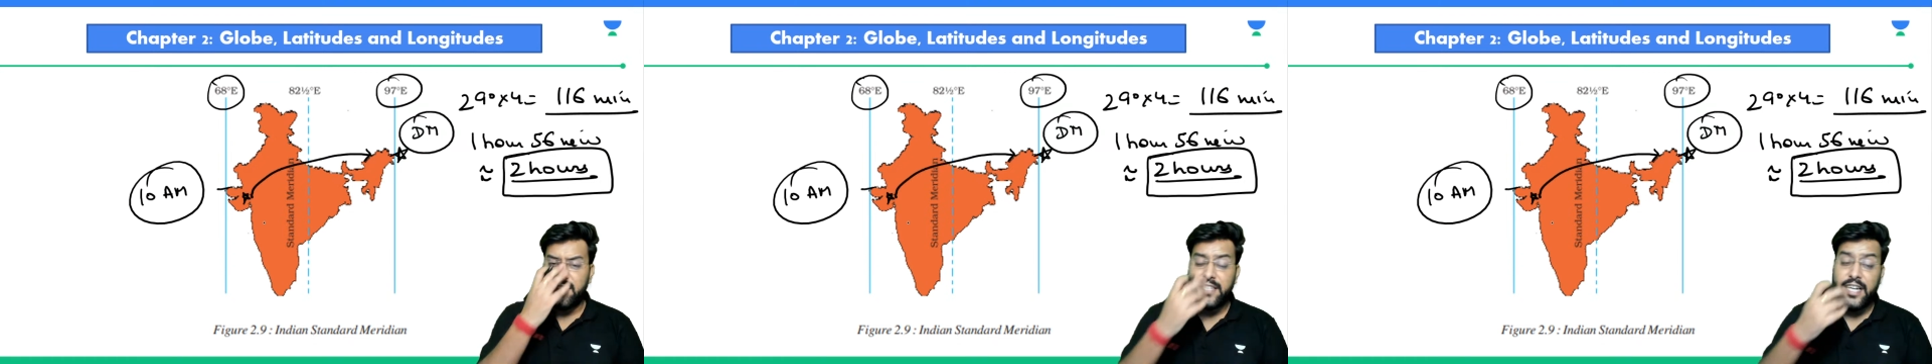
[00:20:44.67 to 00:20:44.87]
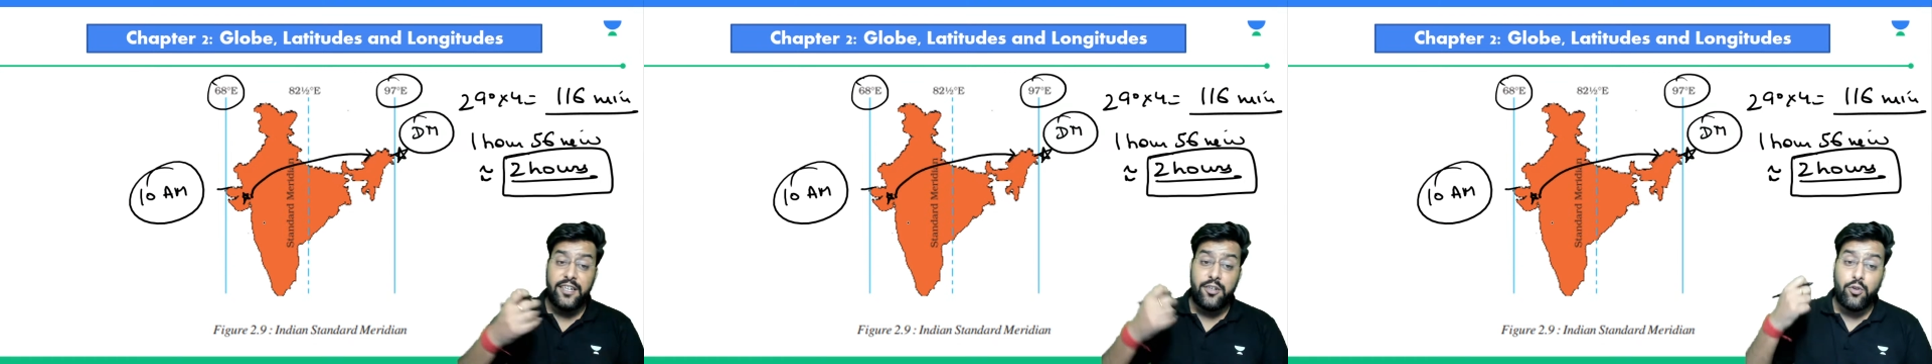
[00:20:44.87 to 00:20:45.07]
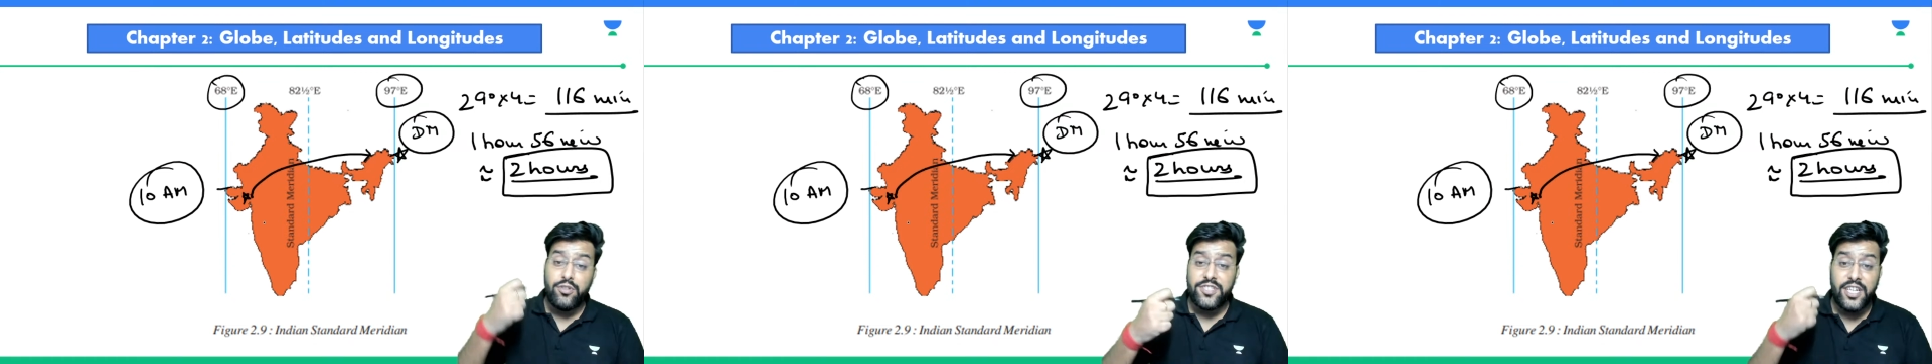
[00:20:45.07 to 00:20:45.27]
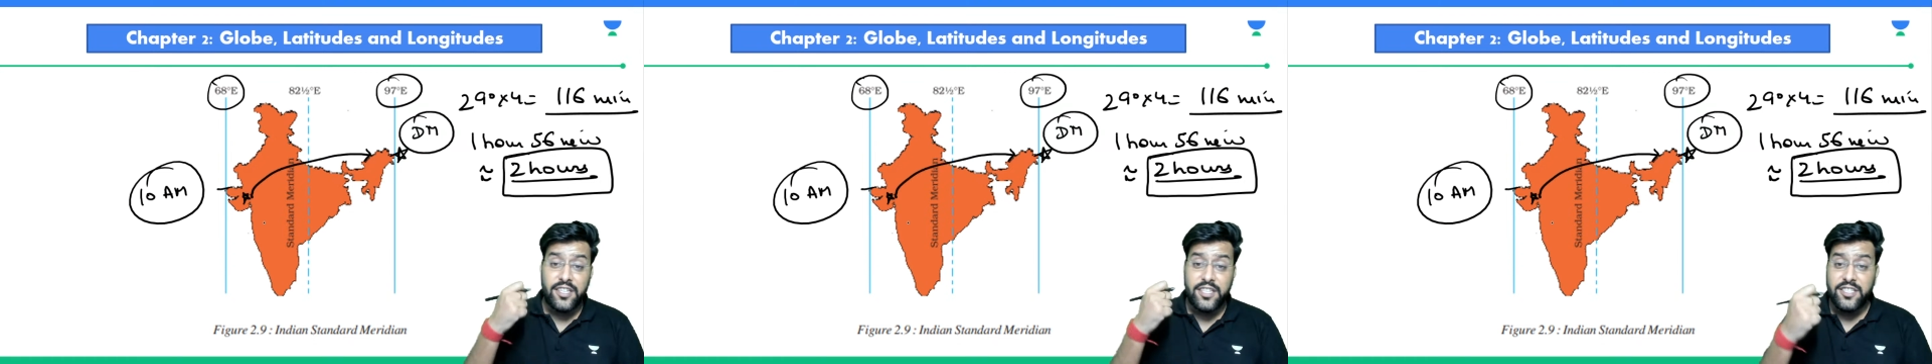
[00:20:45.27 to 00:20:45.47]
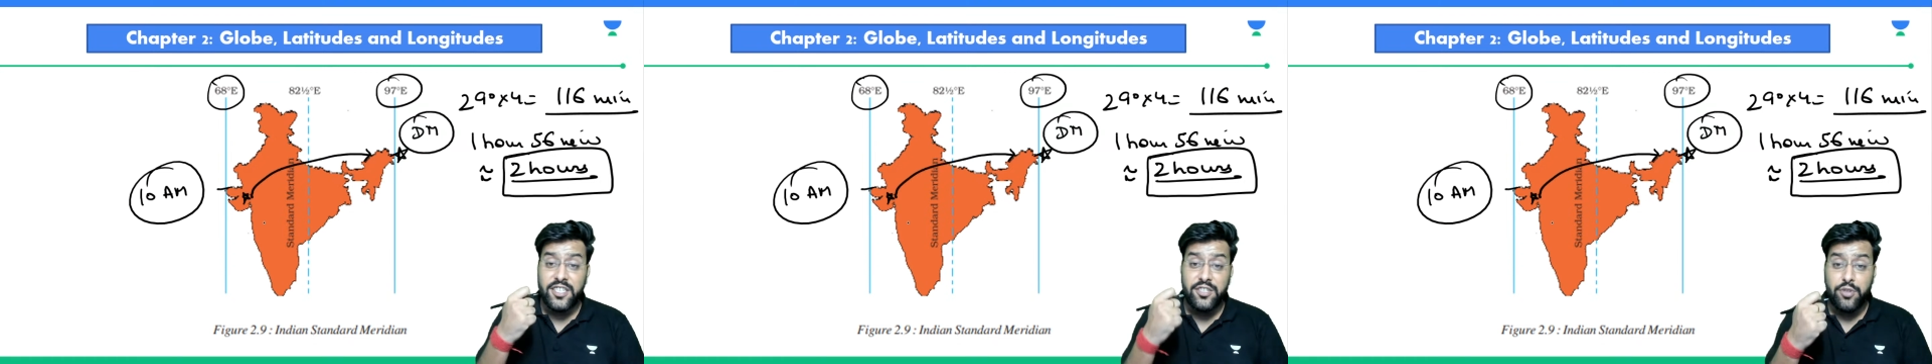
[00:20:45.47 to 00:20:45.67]
said, "No, sir,
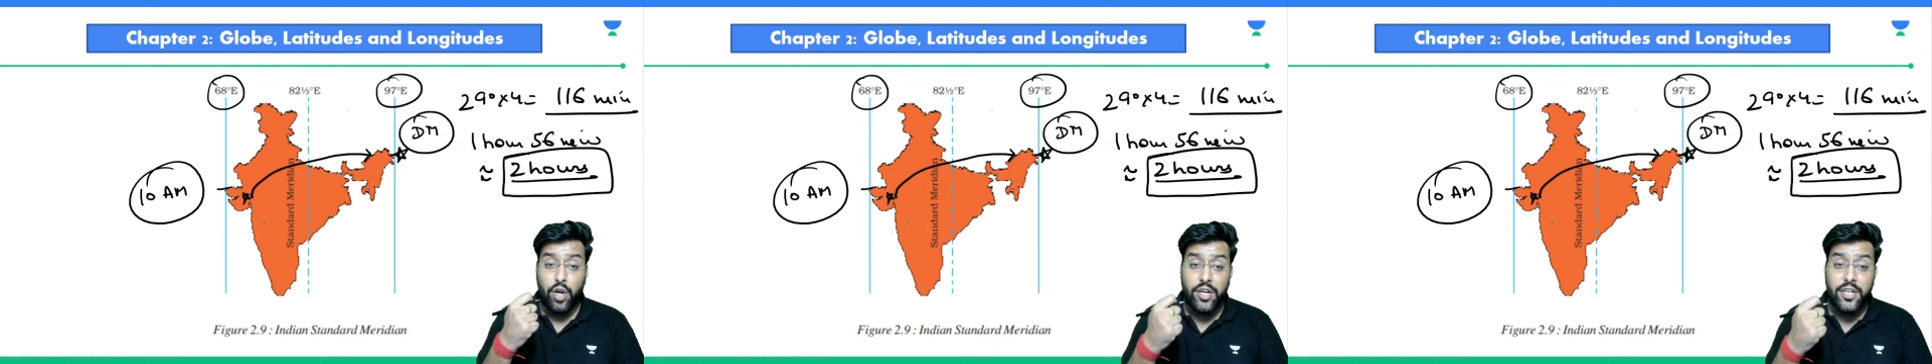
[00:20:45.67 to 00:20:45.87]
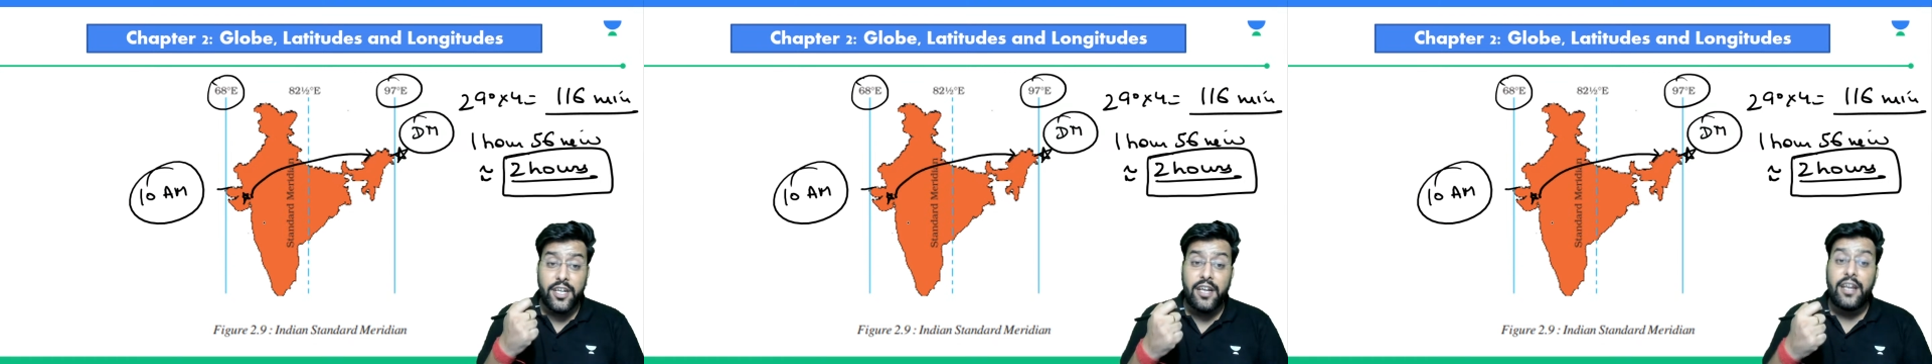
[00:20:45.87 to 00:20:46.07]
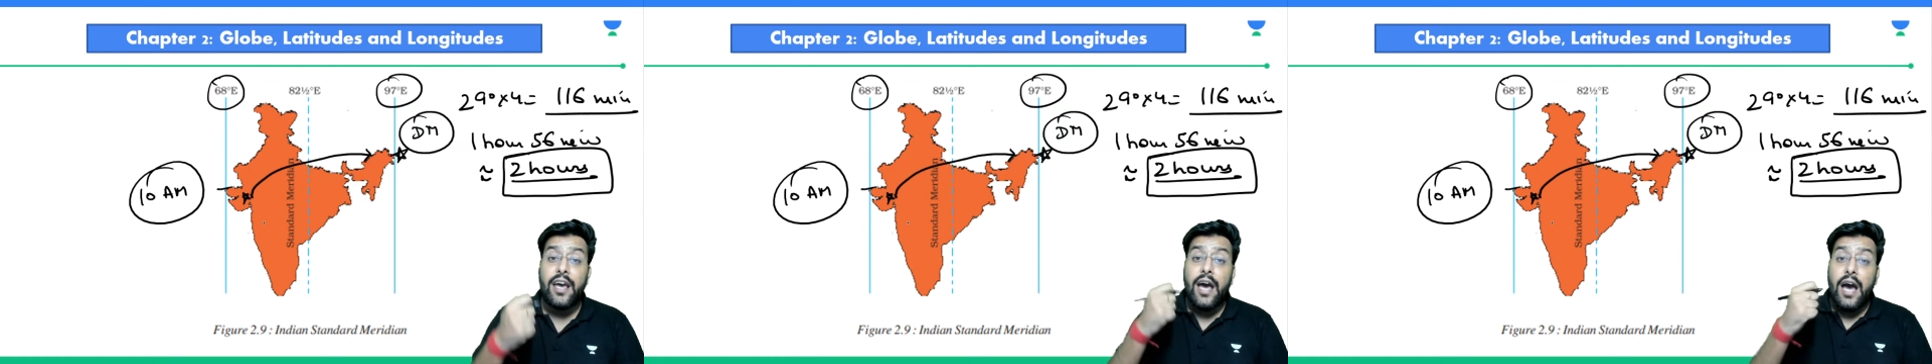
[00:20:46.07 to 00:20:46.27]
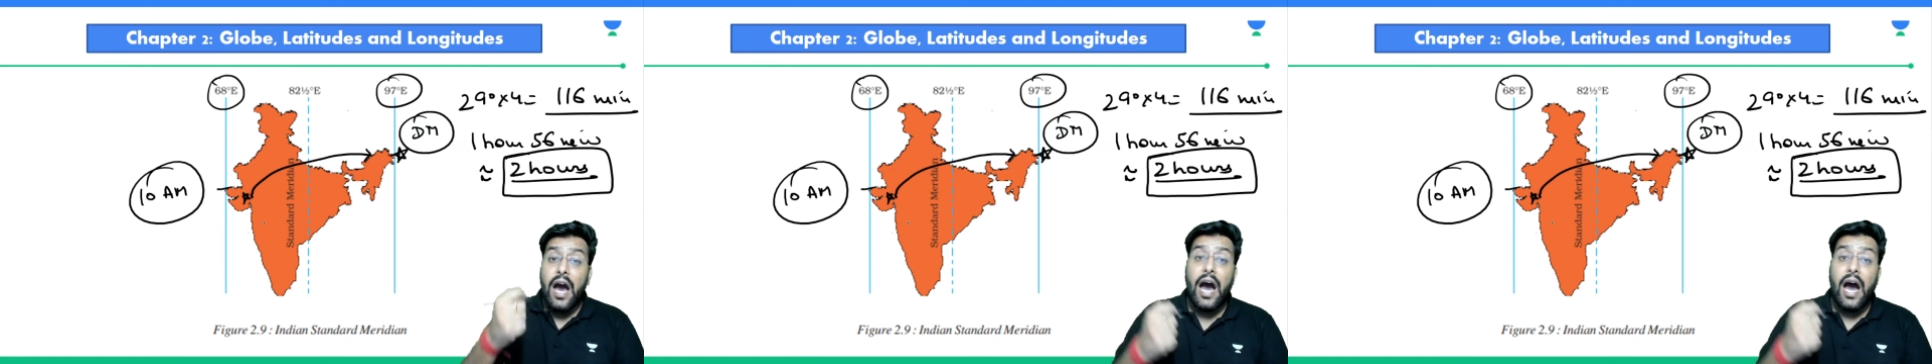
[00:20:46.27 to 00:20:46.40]
this is not done.